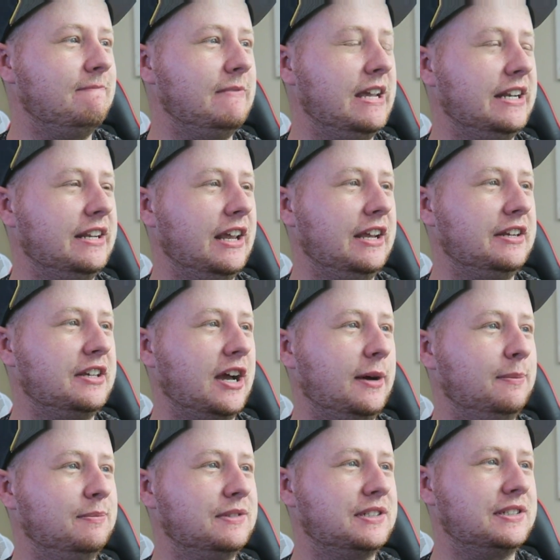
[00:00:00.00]
it
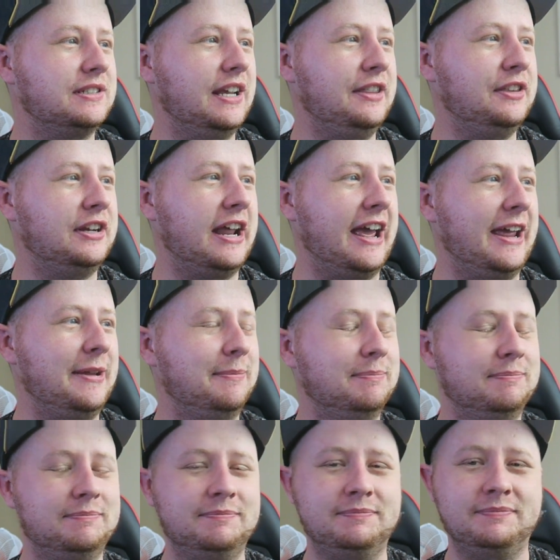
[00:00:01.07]
comes in the
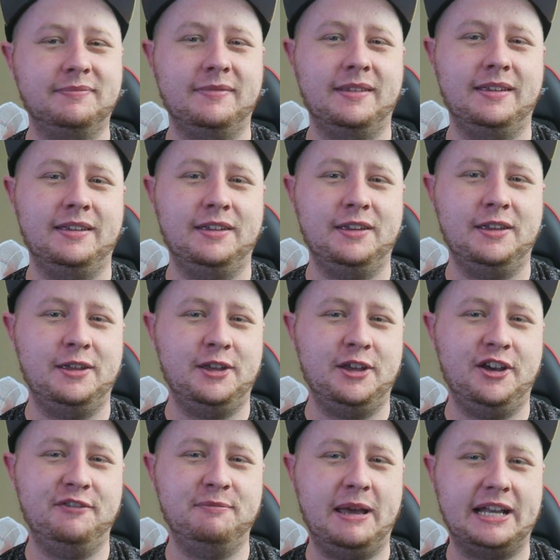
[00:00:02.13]
name
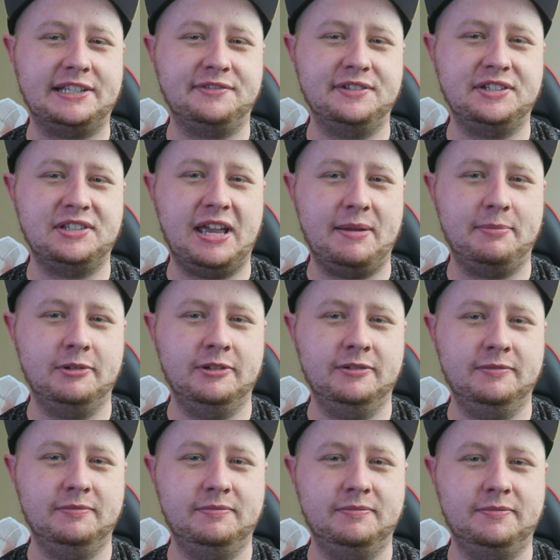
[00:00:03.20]
of Max Verstappen.
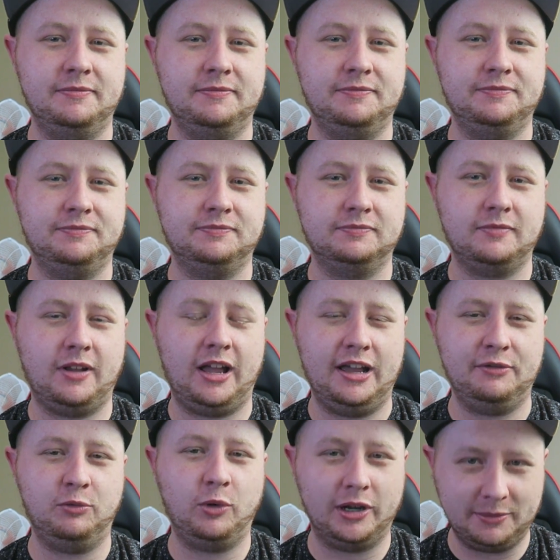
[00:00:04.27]
I
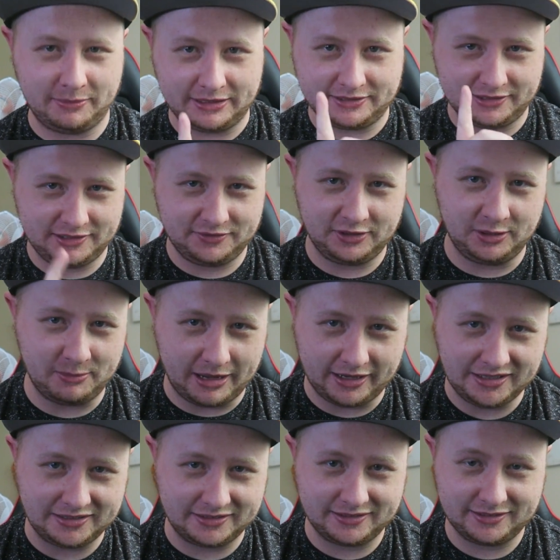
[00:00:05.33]
have one message for you,
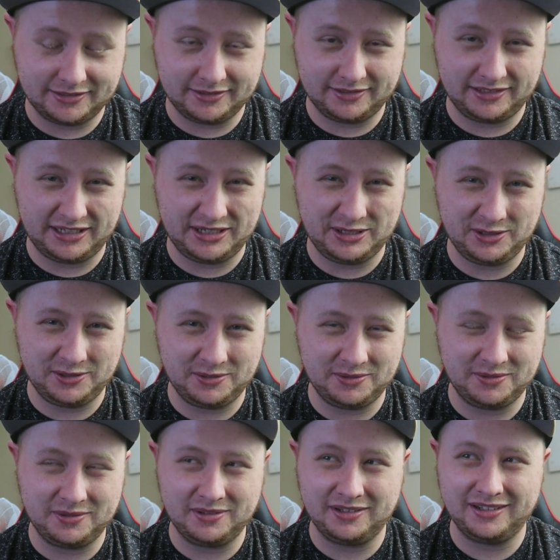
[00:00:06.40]
Max. Can you
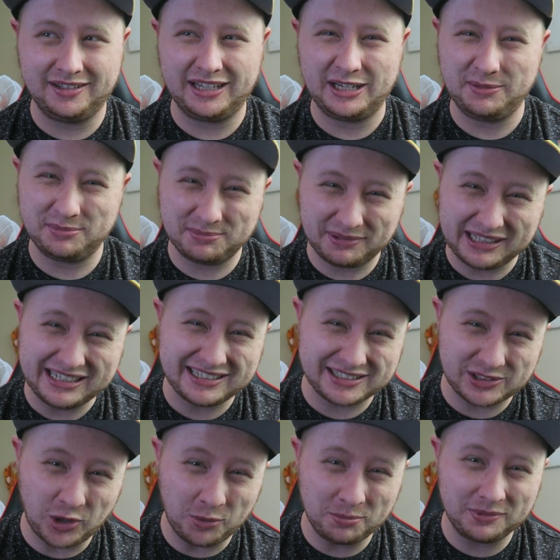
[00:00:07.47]
please
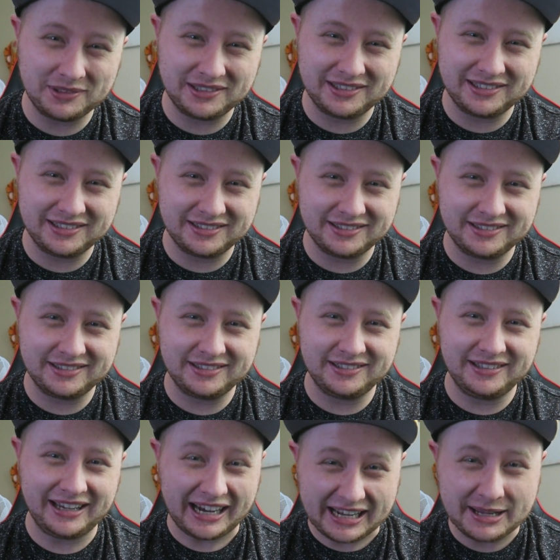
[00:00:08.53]
stop?
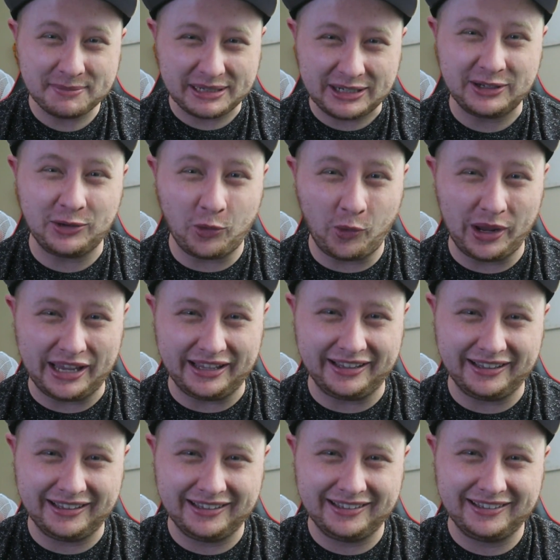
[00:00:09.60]
You're getting a bit
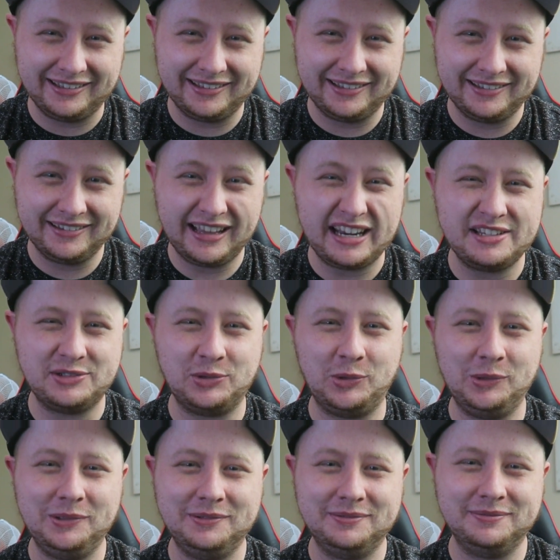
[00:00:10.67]
annoying. That is
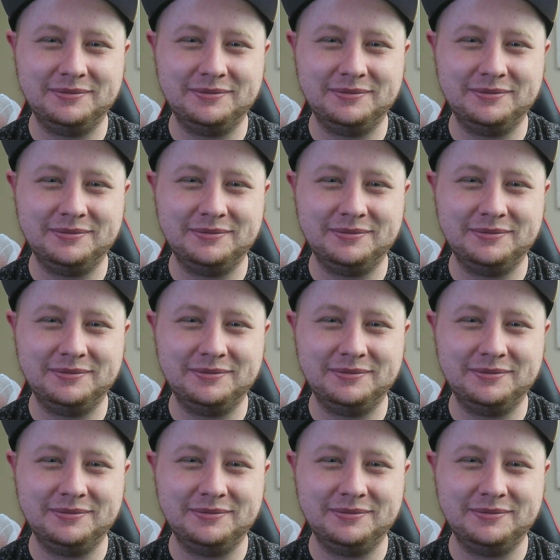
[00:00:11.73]
all.